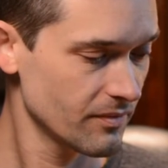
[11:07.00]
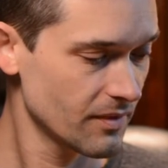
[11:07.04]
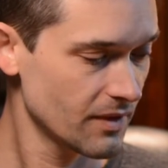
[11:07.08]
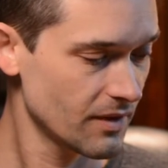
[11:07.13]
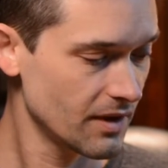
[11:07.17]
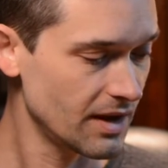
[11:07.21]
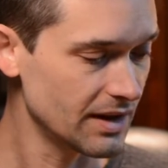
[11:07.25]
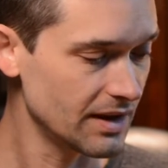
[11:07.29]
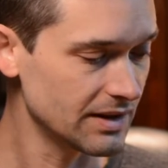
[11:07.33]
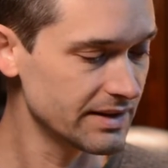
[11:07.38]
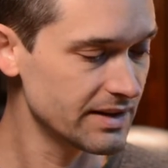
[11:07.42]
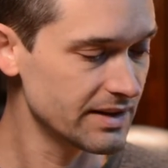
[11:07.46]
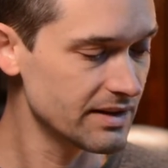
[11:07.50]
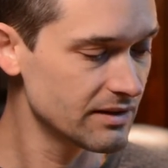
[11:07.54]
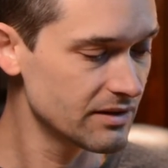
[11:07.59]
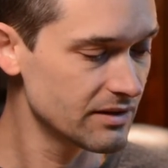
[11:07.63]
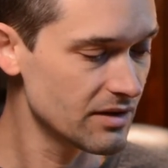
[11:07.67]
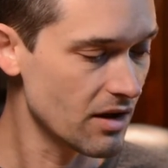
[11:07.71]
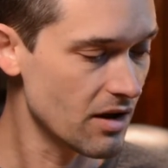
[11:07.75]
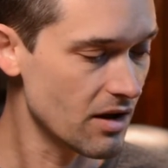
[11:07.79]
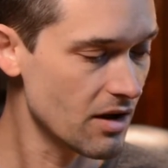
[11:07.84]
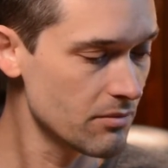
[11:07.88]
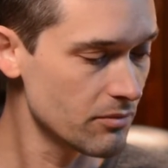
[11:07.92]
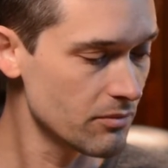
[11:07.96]
He leads
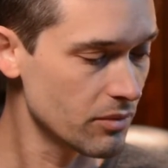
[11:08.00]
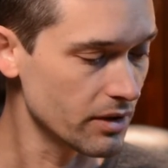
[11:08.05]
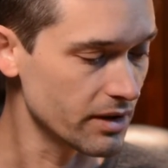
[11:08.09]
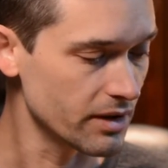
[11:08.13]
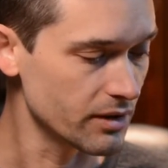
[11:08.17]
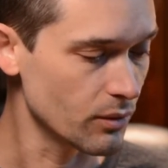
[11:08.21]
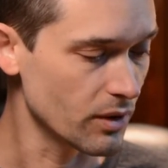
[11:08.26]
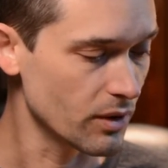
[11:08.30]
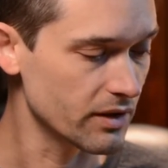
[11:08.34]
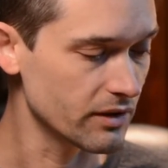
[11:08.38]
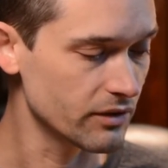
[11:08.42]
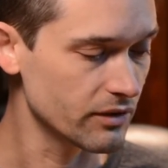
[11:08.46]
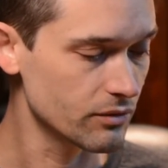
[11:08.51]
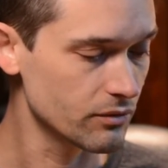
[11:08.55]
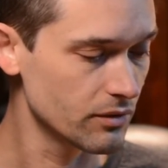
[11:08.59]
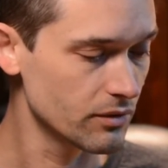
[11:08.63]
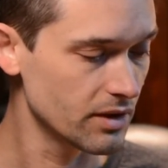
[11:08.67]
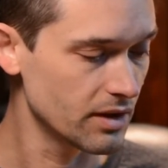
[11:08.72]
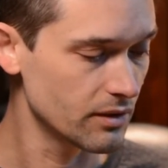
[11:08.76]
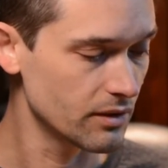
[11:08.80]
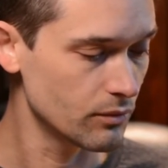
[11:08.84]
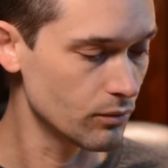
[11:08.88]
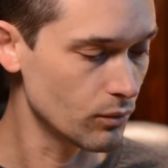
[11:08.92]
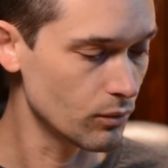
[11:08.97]
the humble in what is
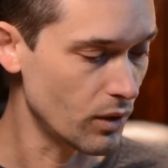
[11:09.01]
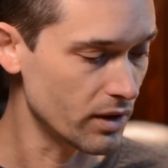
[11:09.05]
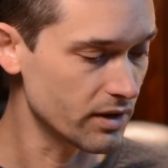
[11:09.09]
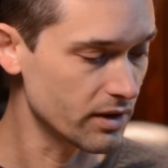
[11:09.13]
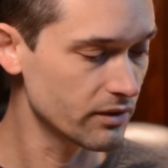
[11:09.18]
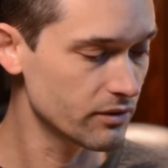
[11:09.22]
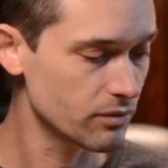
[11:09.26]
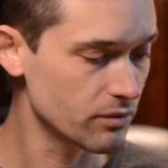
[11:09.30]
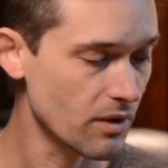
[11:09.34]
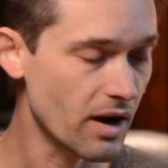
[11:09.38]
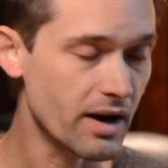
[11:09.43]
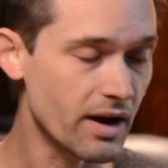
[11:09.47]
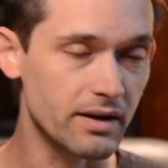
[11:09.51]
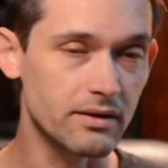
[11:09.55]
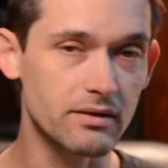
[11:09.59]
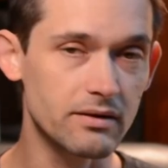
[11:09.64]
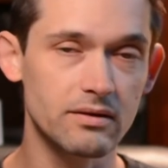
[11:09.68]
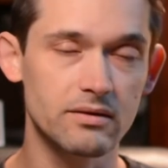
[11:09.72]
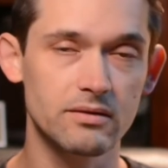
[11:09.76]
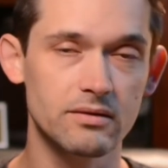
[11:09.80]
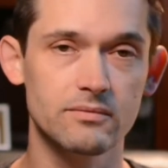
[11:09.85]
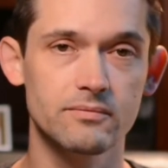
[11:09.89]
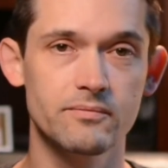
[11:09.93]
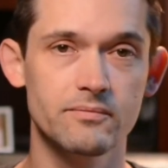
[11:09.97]
in what is right.
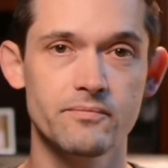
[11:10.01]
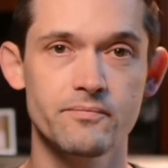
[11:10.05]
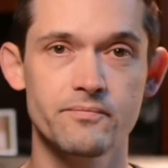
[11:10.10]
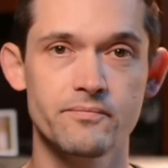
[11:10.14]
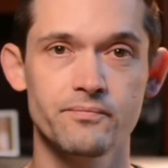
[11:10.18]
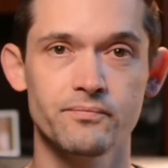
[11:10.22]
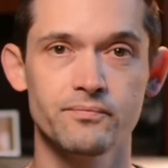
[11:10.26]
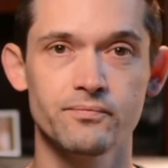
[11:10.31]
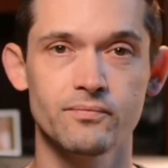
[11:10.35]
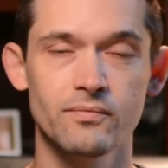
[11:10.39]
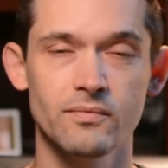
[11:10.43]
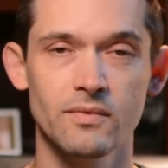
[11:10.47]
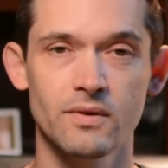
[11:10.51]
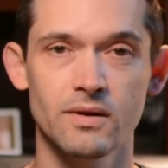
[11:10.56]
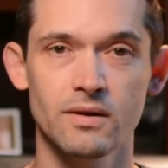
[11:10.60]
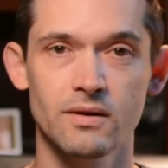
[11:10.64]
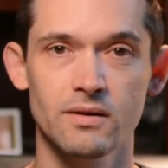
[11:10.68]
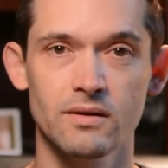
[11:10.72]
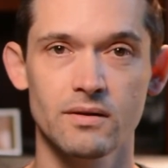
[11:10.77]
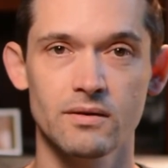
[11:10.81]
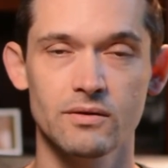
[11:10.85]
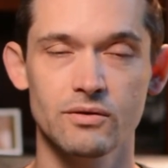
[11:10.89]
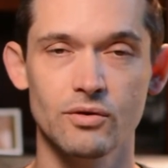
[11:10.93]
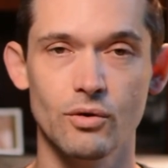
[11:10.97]

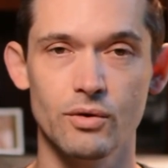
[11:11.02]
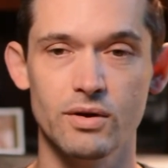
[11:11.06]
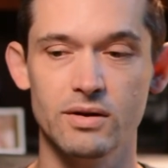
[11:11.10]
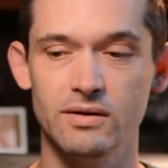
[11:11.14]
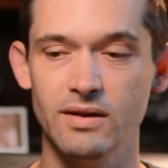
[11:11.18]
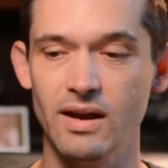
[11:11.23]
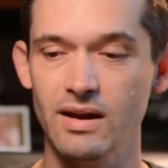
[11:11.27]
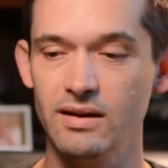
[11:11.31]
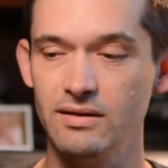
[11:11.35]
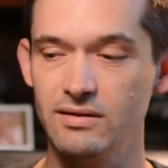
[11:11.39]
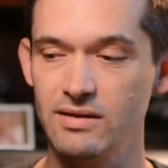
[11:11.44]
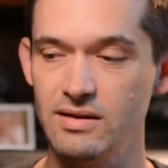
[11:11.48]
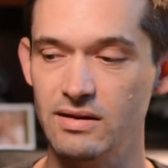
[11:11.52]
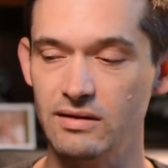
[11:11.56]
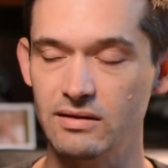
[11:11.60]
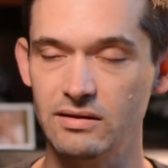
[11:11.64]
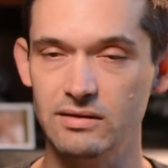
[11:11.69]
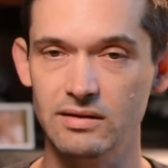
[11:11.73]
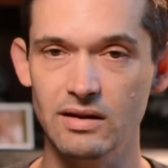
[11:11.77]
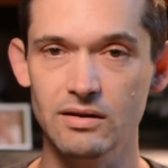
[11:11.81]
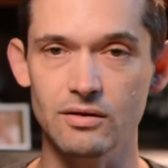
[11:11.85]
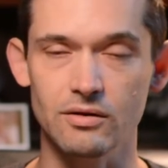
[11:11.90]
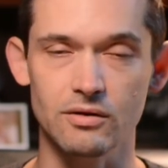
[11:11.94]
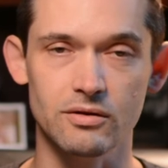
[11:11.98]
So he takes these
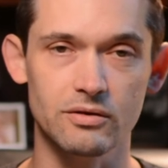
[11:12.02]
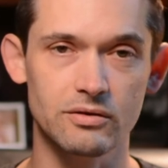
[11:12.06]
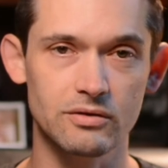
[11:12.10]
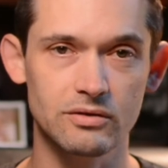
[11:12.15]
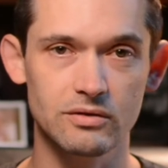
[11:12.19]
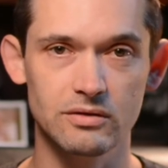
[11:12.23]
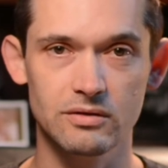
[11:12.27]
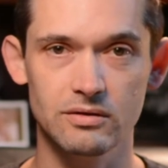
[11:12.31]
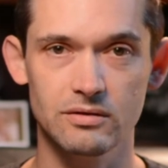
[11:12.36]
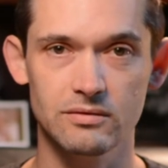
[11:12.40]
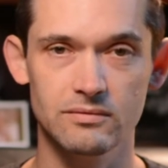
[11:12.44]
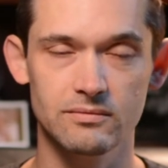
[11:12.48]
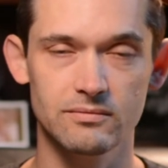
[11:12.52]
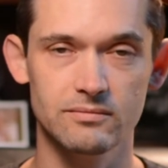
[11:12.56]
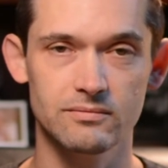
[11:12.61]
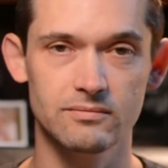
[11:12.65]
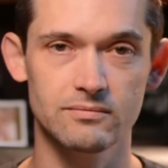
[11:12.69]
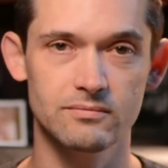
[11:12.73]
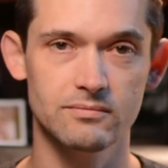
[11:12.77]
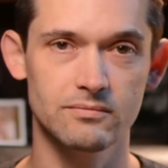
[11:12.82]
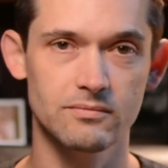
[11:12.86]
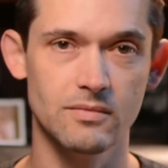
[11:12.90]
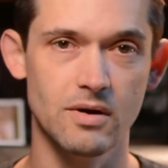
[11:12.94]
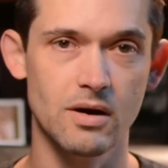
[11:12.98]
sinners,
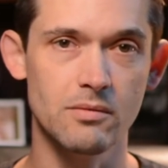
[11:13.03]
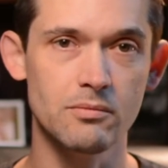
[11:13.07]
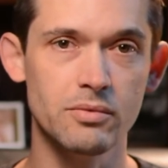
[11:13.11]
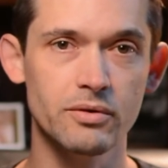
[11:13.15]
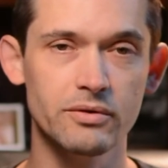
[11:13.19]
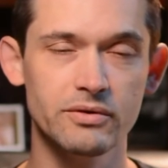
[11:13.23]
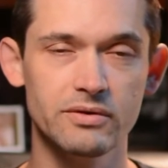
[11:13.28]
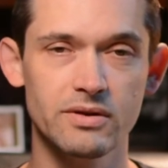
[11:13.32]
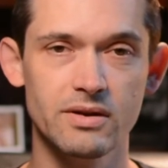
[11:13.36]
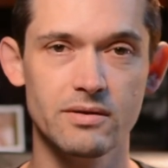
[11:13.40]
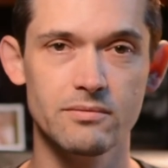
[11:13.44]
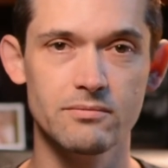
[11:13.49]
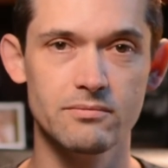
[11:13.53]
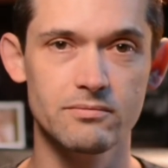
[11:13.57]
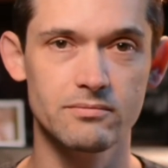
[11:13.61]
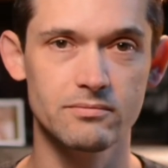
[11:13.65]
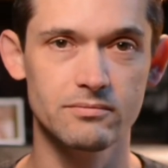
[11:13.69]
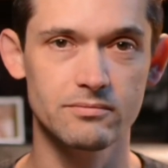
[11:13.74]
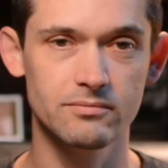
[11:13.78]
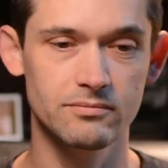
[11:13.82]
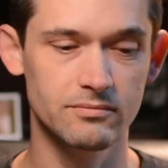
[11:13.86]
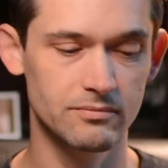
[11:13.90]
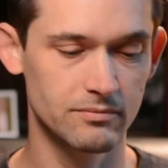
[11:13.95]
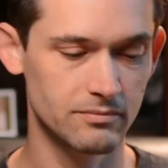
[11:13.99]
humbles them,
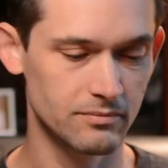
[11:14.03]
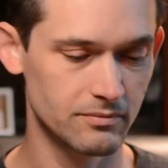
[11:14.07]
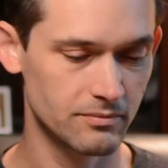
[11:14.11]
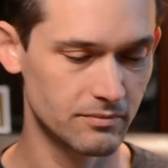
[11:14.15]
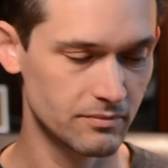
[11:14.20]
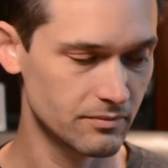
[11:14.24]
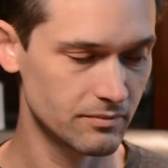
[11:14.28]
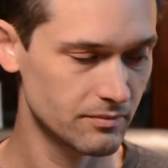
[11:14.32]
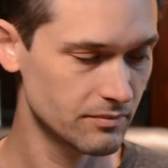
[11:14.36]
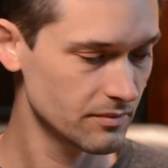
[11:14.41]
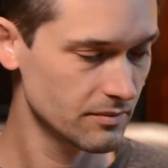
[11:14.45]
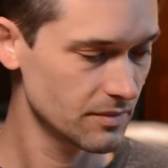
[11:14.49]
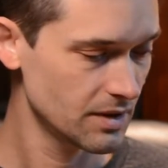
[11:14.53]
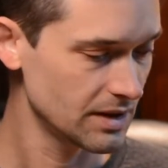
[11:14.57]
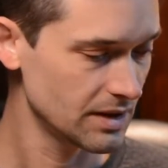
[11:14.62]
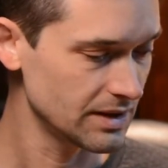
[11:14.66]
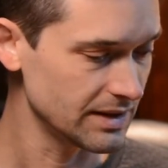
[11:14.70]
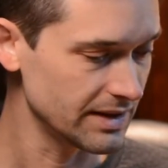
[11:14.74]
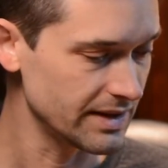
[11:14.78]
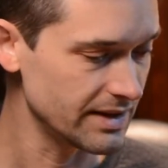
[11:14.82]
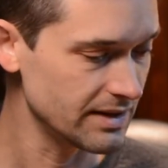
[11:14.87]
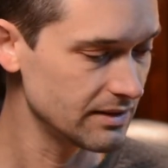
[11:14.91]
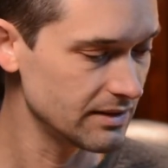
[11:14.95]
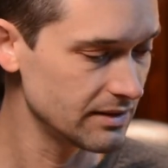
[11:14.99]

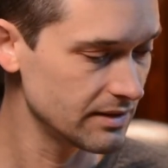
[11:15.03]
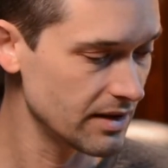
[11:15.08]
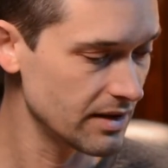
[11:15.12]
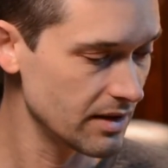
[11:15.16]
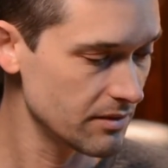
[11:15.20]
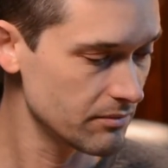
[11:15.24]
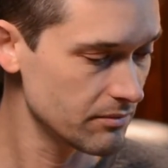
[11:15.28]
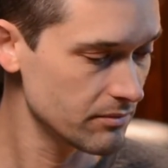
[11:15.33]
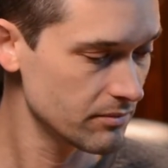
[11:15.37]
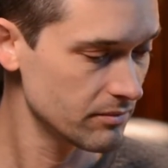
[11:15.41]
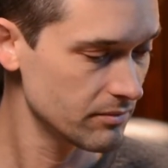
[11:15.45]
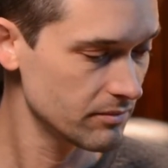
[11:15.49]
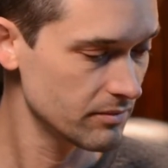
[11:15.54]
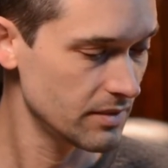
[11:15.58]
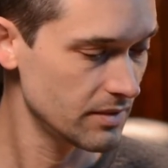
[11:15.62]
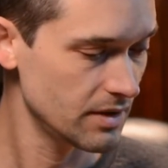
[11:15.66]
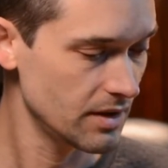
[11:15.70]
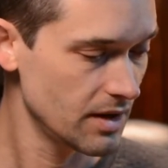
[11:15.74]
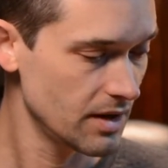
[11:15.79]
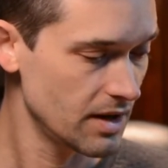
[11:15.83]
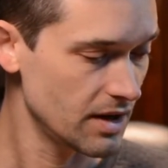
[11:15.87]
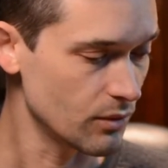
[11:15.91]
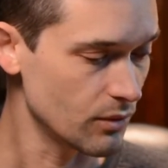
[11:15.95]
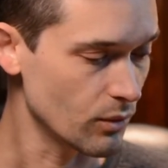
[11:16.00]
leads them
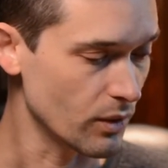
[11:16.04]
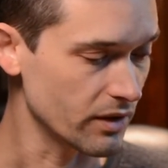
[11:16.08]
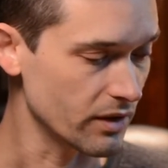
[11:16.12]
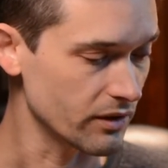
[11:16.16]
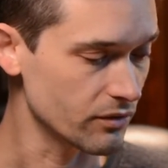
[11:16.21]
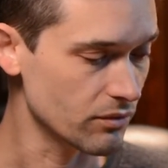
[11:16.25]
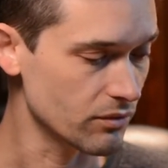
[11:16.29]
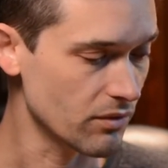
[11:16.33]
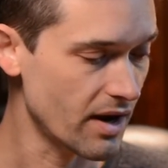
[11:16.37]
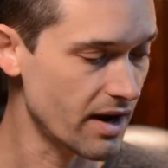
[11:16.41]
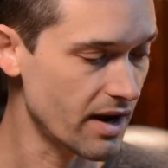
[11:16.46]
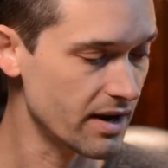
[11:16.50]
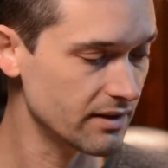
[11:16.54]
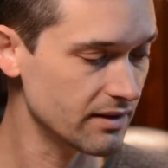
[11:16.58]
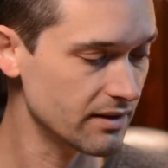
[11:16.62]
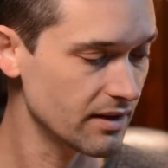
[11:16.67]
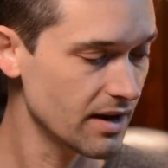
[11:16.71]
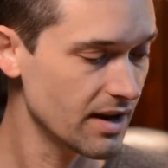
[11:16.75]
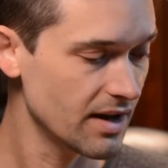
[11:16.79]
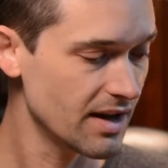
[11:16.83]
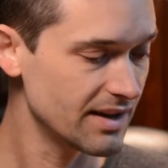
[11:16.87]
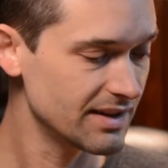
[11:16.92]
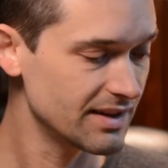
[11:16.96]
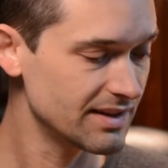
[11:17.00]
in what is right,
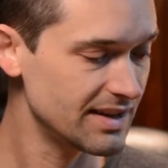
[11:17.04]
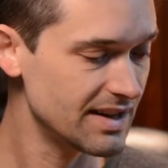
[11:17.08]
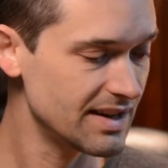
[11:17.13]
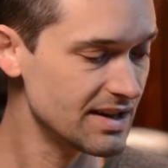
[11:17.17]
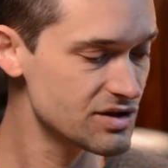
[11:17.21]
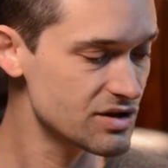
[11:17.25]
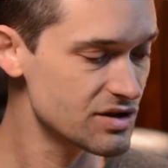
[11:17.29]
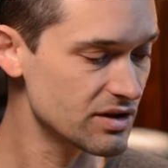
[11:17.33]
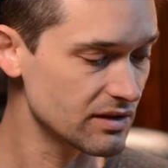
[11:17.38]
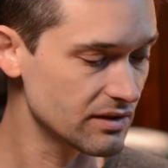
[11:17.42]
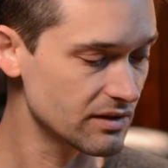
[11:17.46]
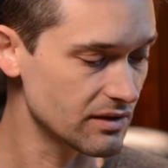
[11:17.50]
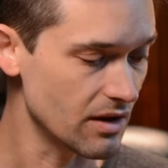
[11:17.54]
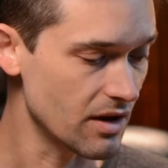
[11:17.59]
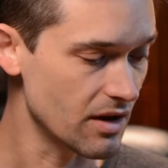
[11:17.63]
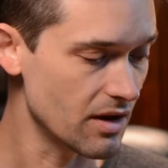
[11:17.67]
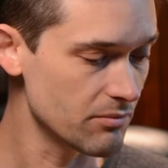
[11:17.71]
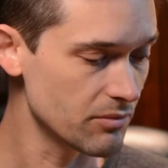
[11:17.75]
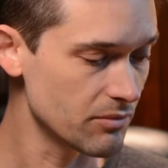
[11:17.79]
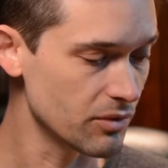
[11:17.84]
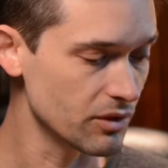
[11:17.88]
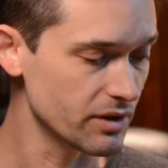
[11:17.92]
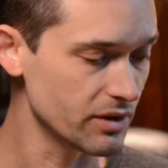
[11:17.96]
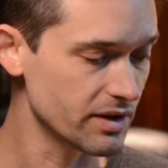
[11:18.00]
teaches the
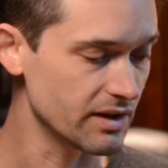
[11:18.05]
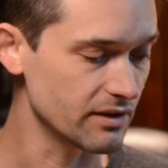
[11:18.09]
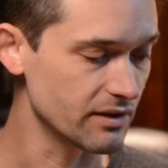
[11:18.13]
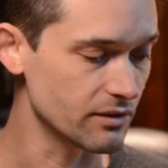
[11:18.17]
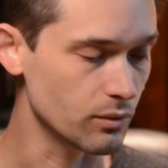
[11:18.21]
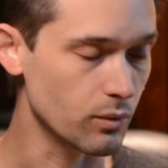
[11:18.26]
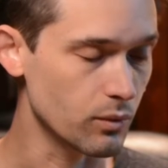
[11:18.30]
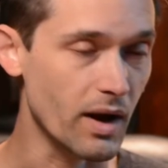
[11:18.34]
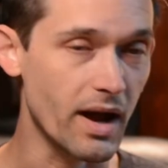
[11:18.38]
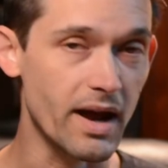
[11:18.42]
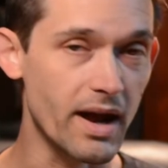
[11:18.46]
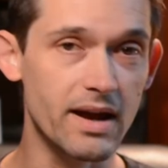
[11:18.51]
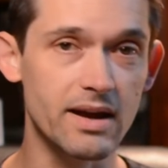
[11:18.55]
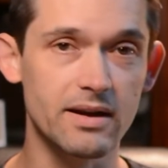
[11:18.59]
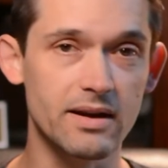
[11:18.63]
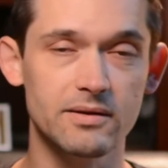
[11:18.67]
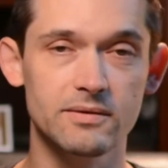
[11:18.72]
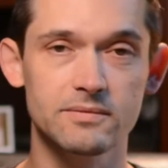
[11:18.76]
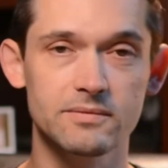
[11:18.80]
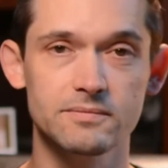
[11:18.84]
humble his way.